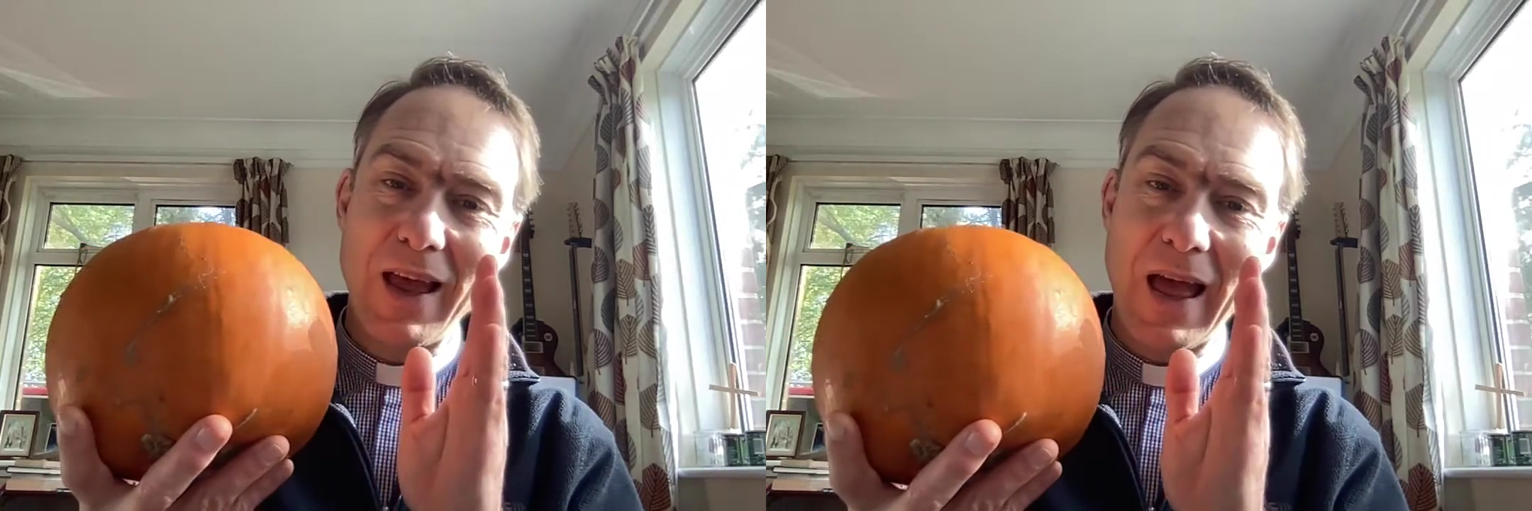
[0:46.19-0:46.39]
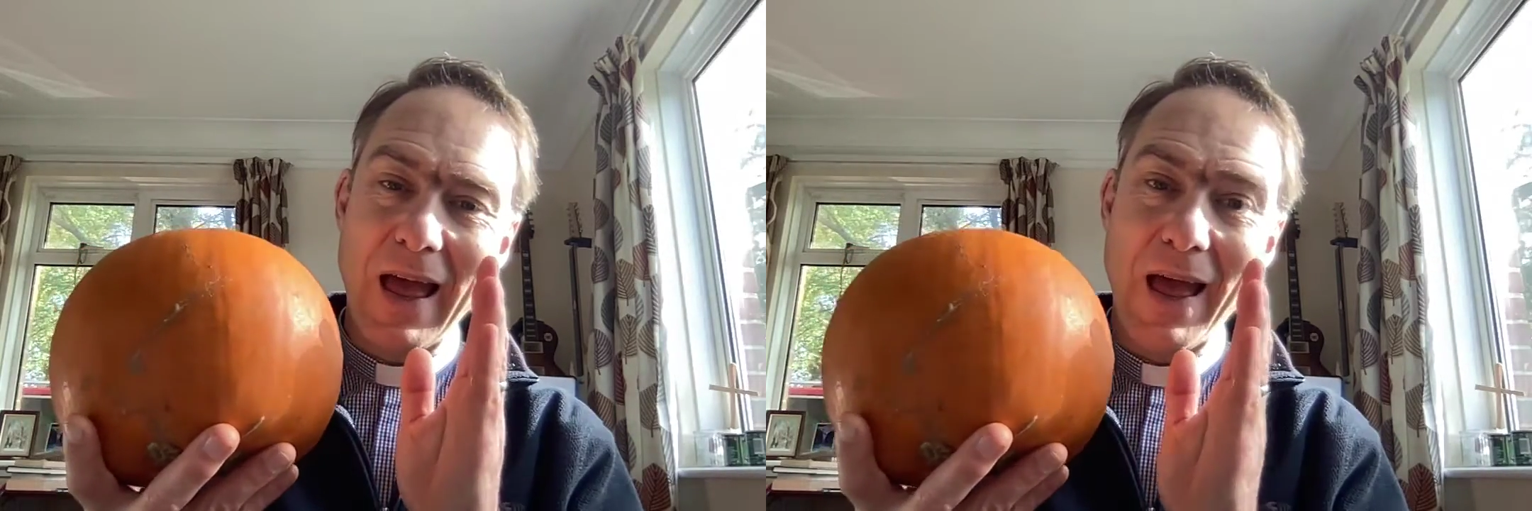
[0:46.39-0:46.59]

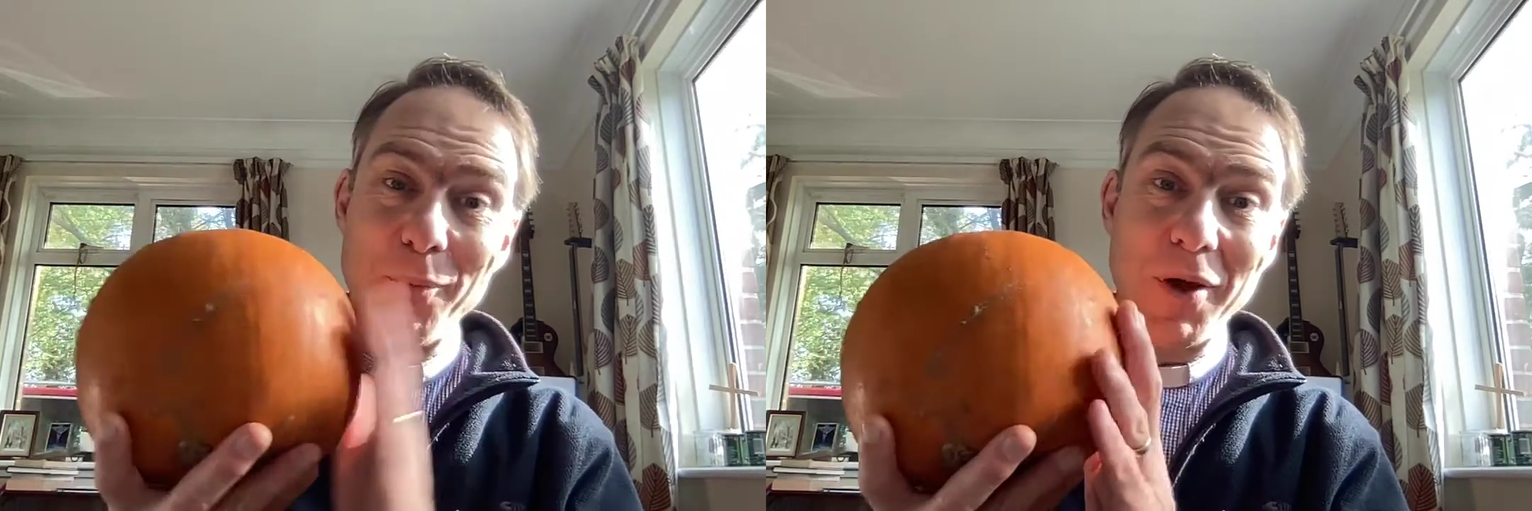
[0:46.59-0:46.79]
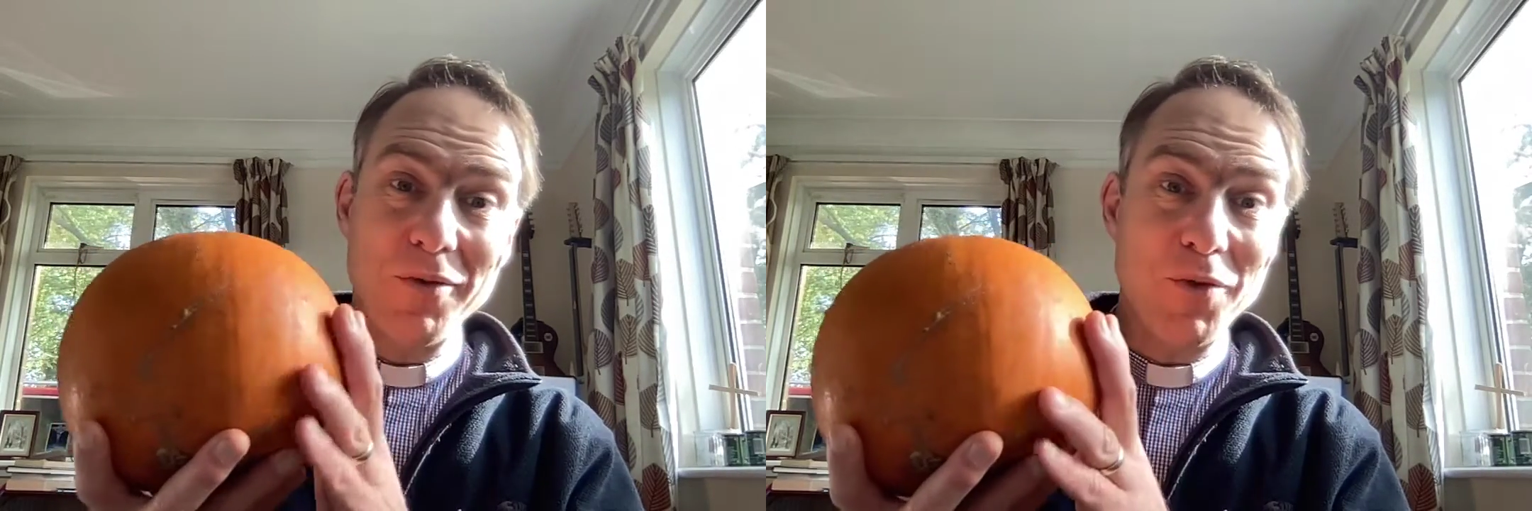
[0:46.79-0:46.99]

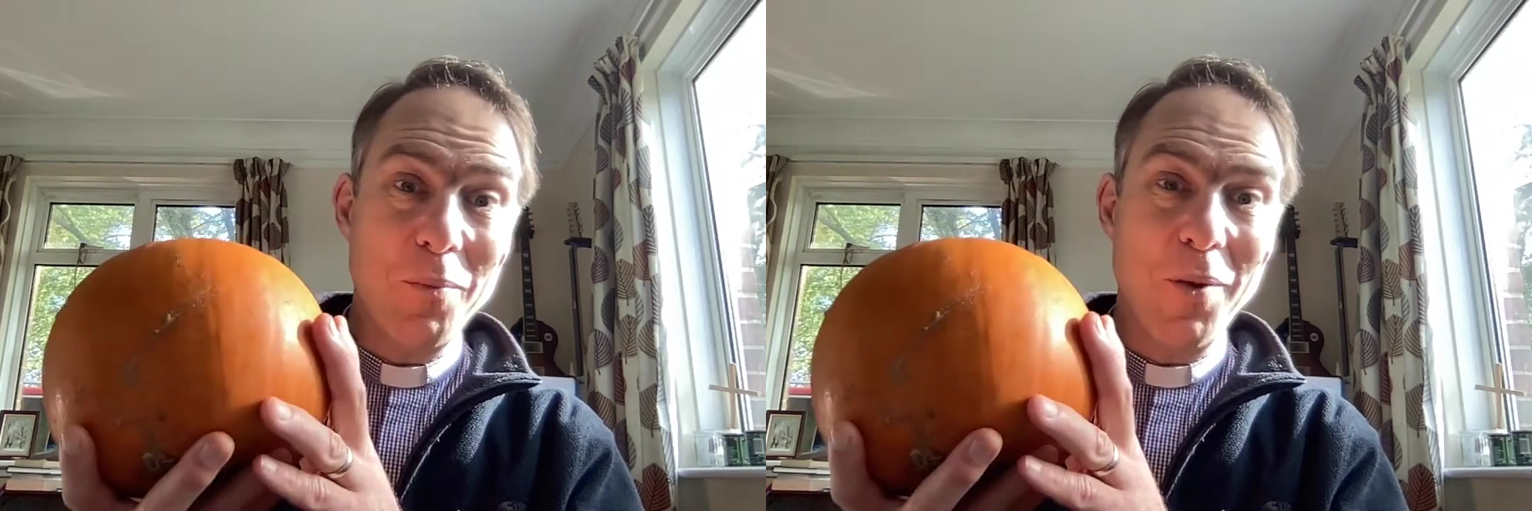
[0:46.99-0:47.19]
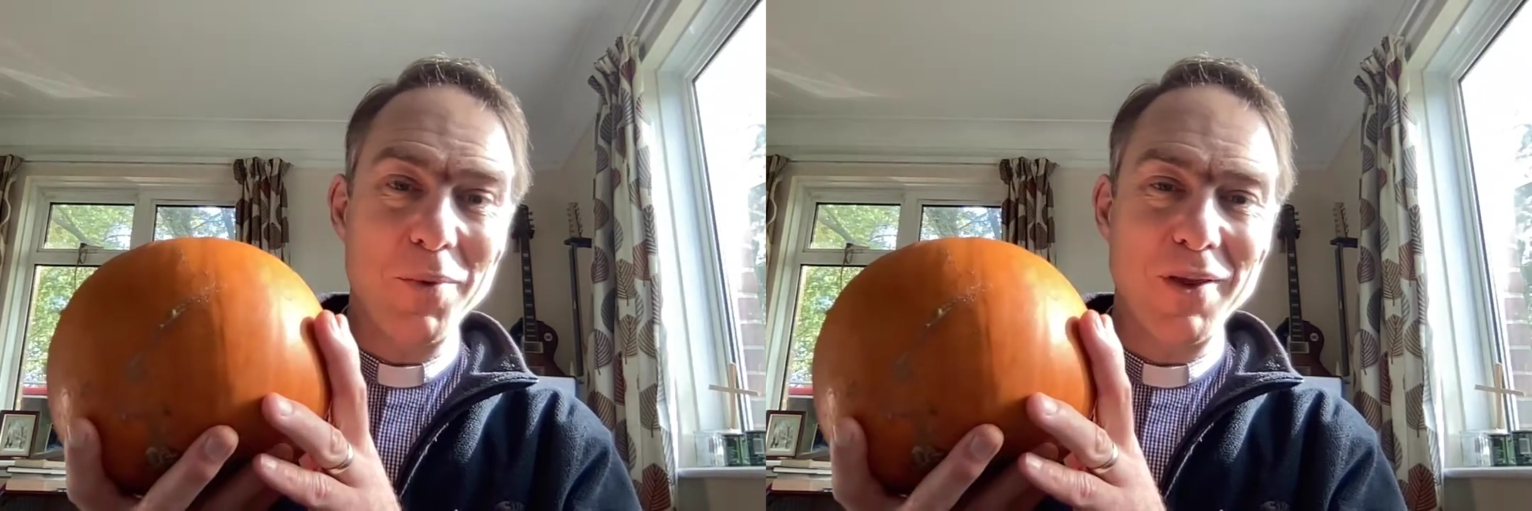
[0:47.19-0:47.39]
and we had a few
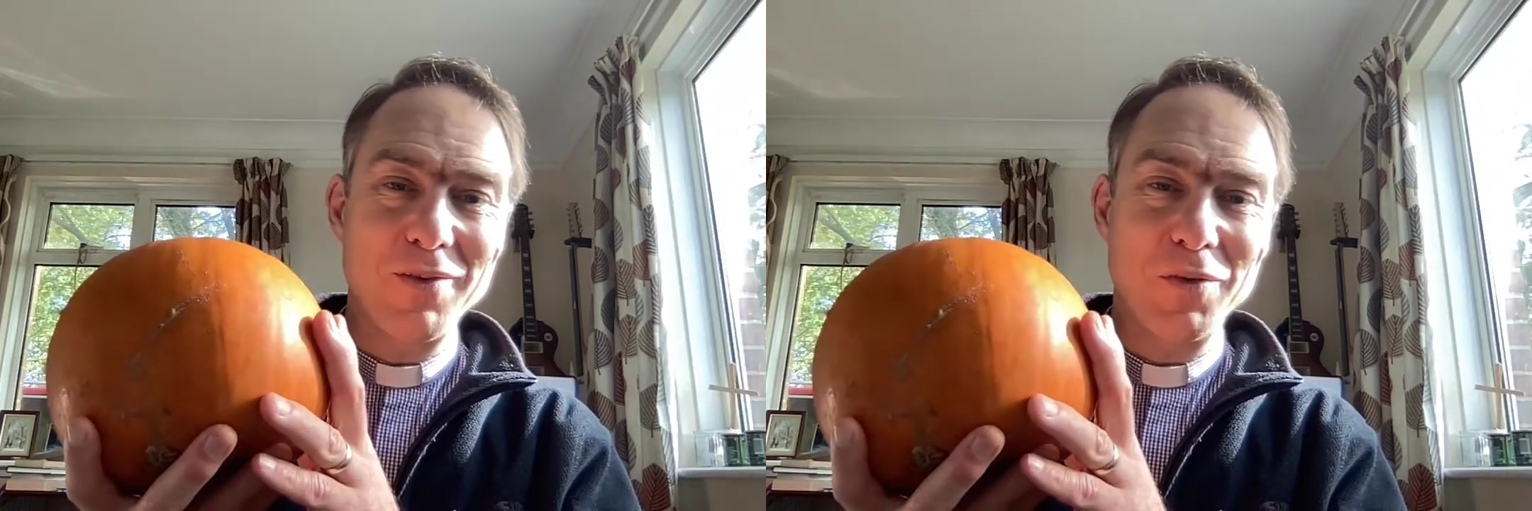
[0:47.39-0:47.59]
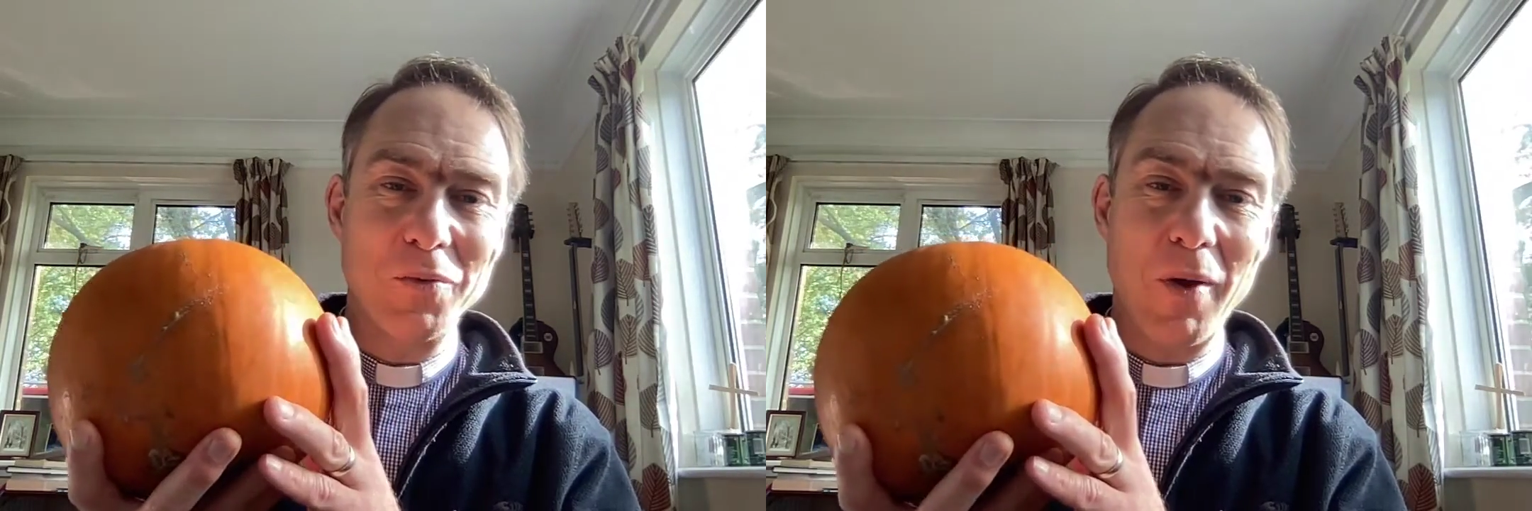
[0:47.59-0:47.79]

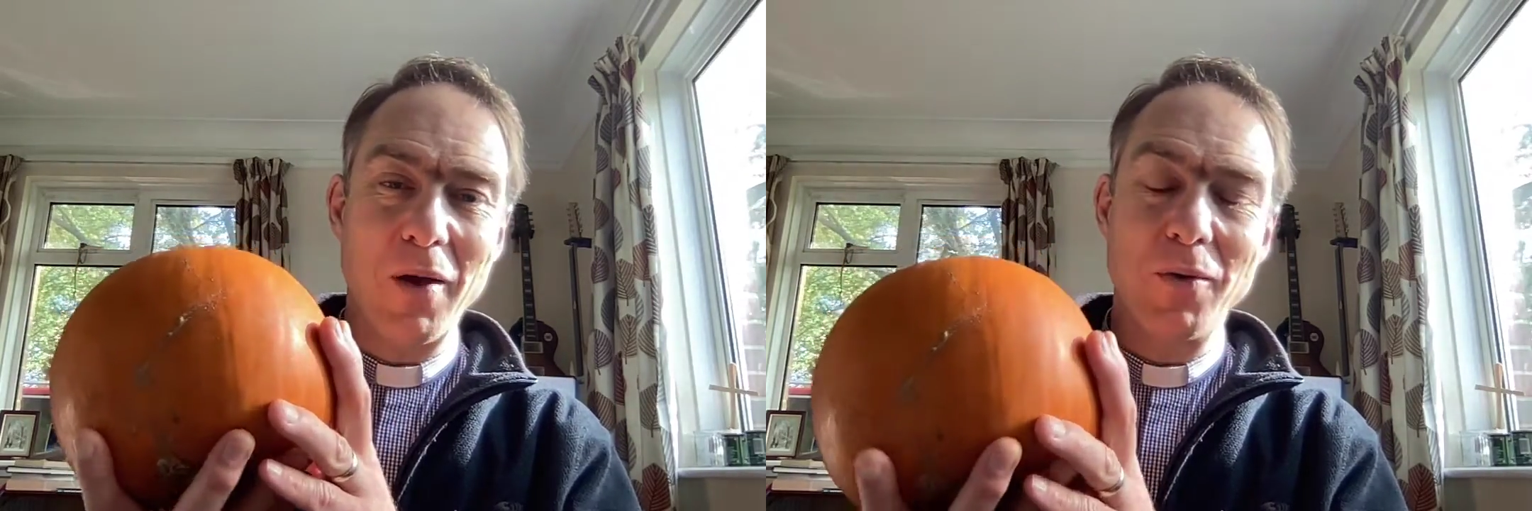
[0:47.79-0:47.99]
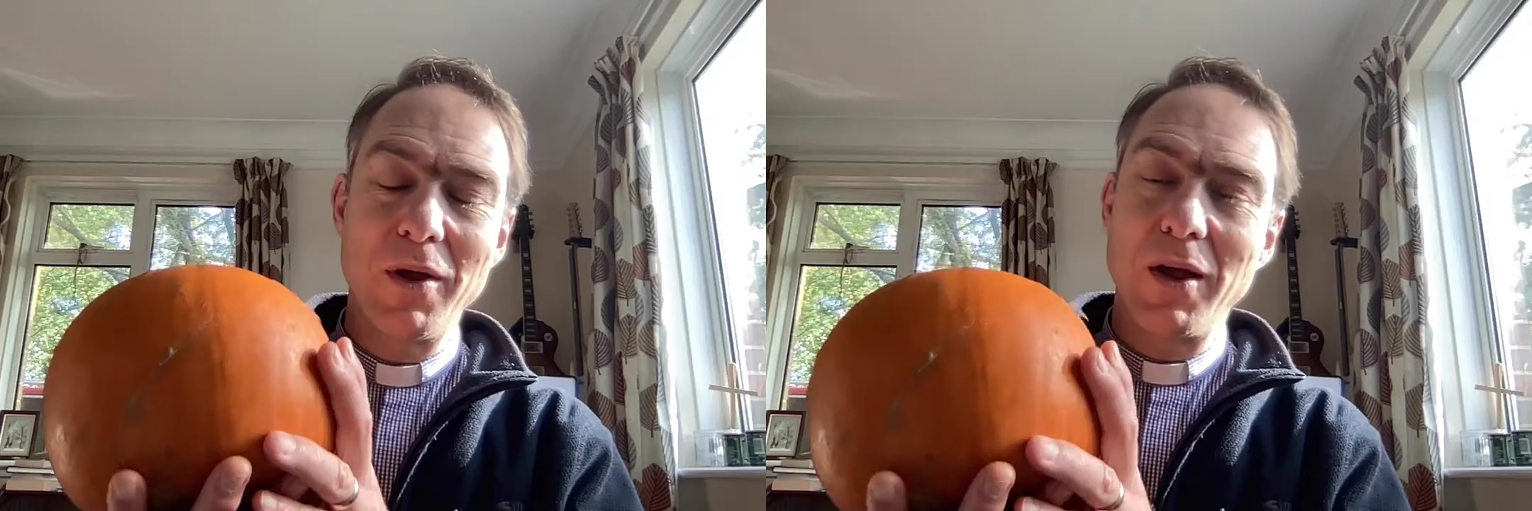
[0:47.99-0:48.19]
pumpkins as
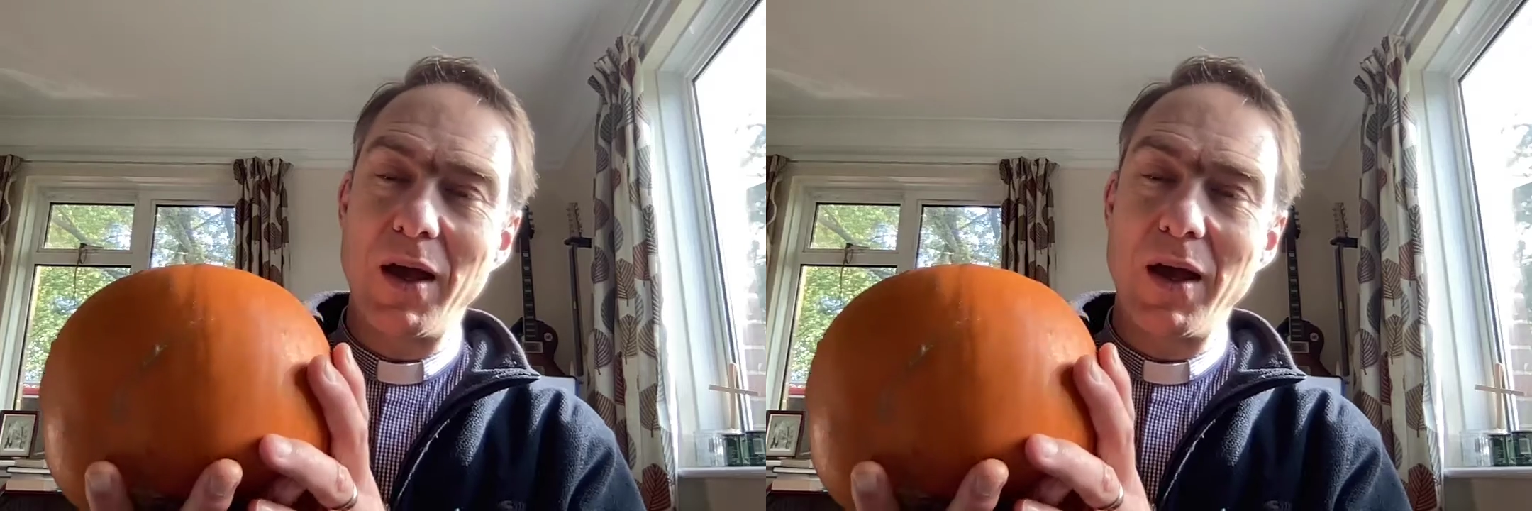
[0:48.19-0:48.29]
well.